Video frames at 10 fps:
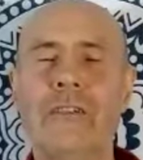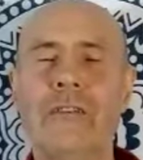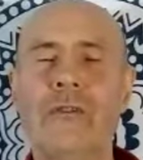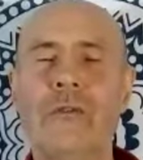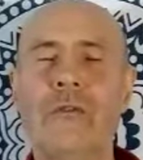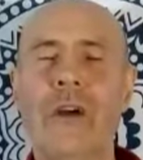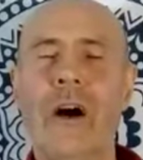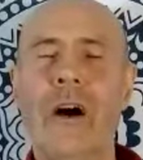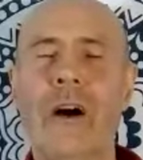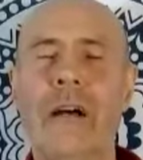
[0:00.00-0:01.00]
to the
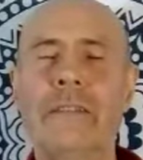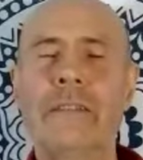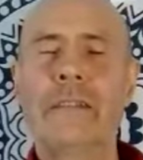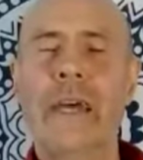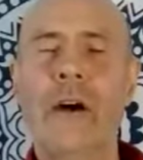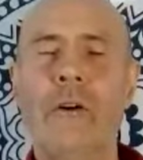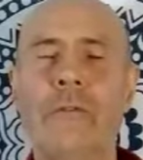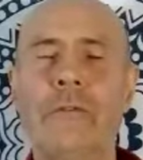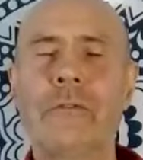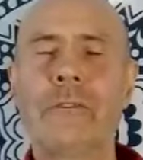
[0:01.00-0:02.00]
higher
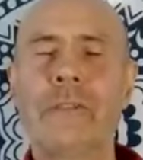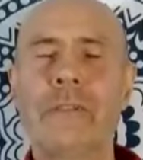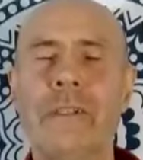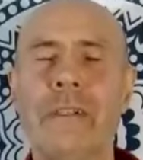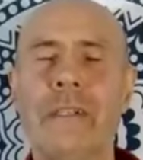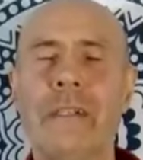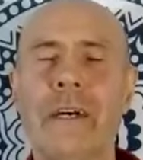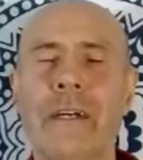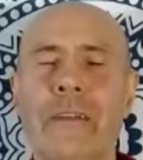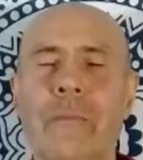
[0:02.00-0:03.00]
self
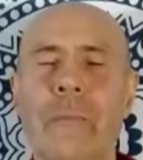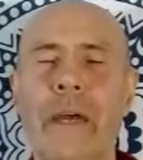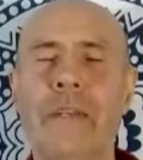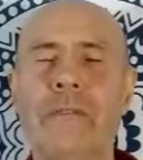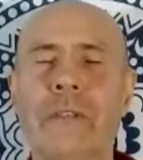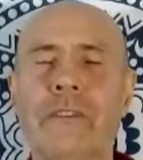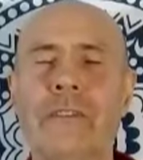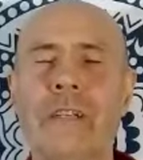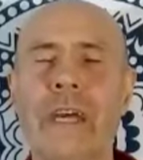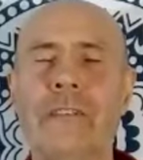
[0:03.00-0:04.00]
and the
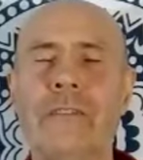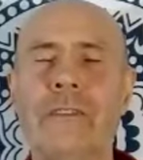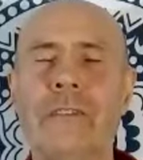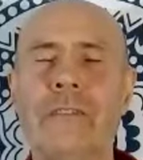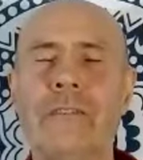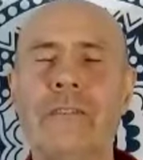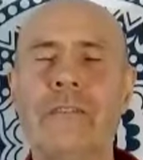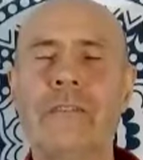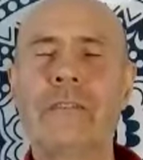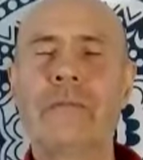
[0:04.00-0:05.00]
beneficial energies.
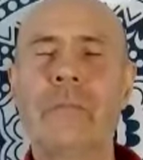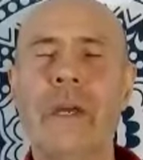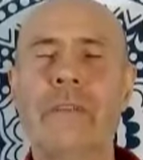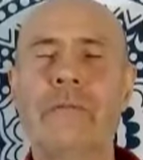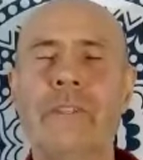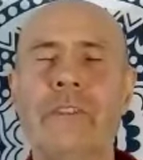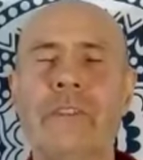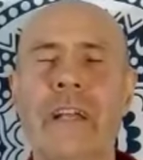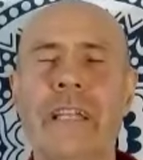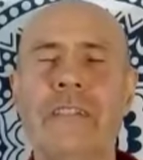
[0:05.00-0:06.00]

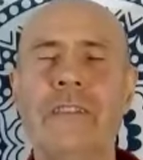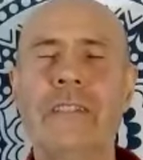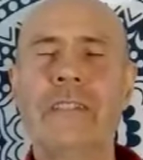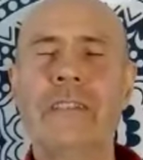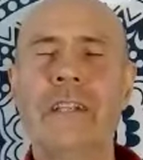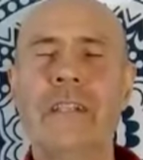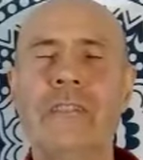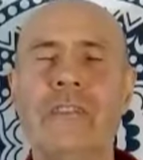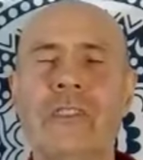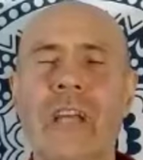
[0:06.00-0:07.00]
Beneficial energies are
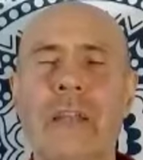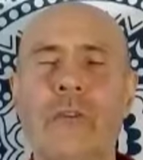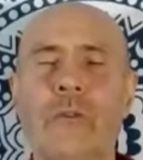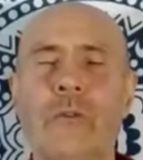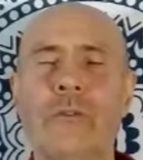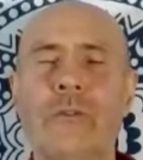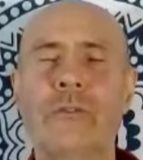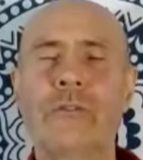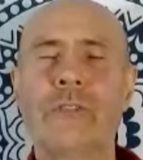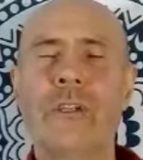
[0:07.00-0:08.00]
only
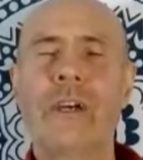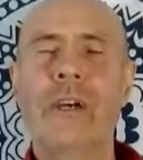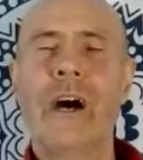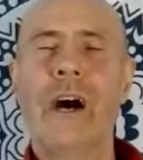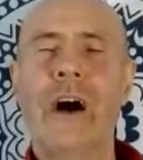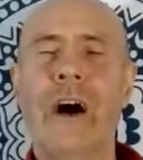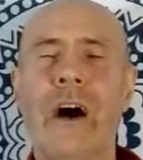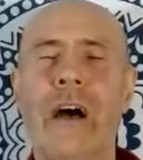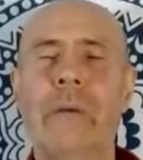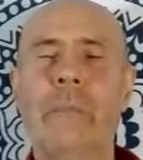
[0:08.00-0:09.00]
channels,
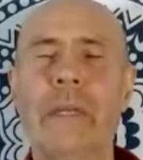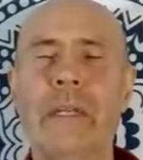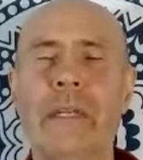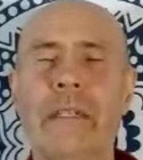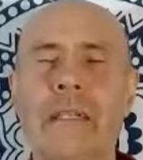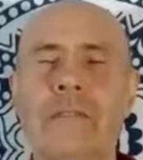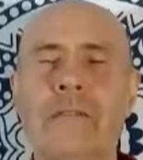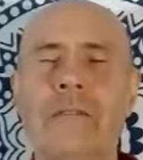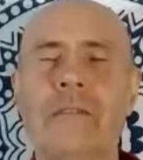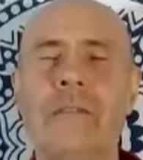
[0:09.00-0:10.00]
higher
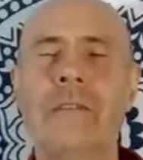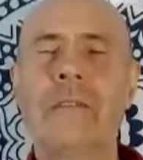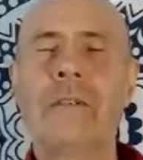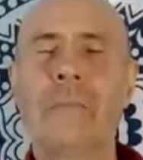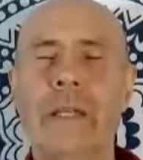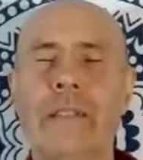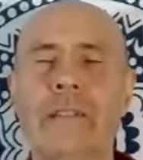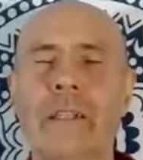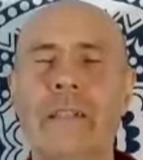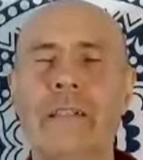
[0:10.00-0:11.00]
beings,
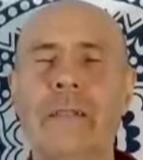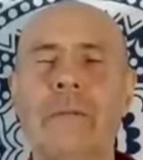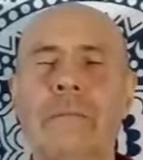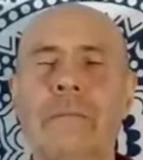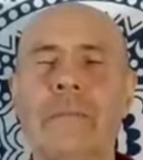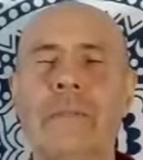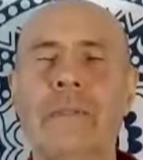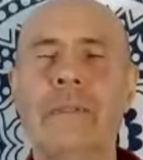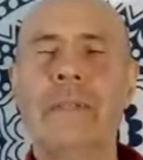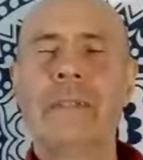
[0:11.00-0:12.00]
basically
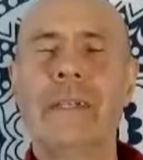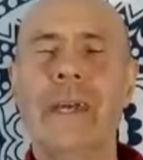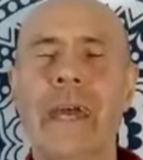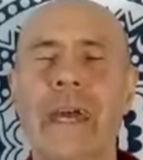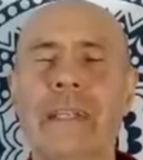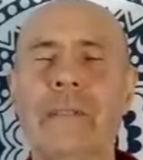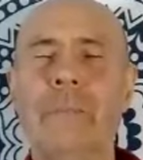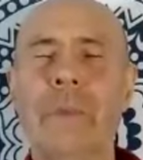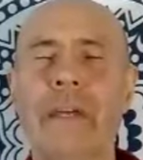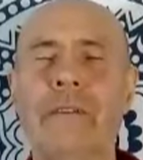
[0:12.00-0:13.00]
any
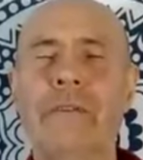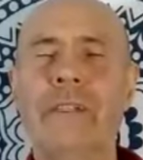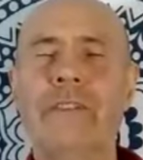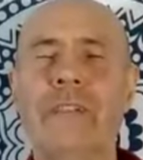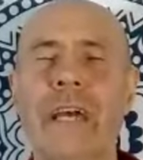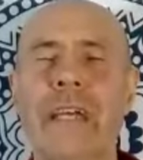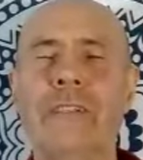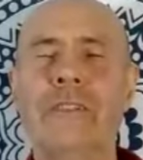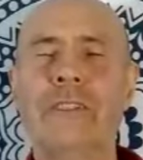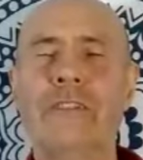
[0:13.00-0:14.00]
beneficial
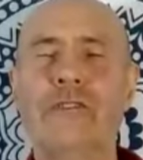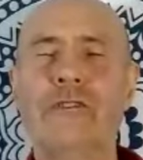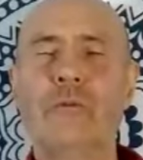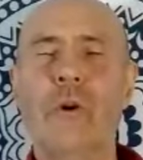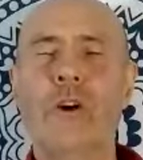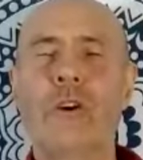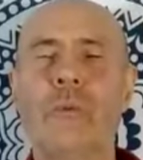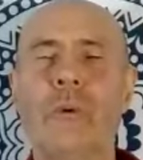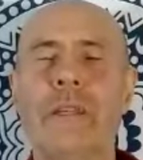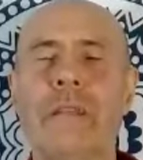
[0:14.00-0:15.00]
energies you
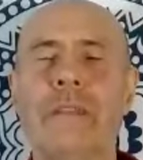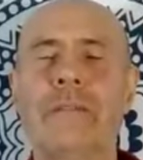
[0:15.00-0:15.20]
work with.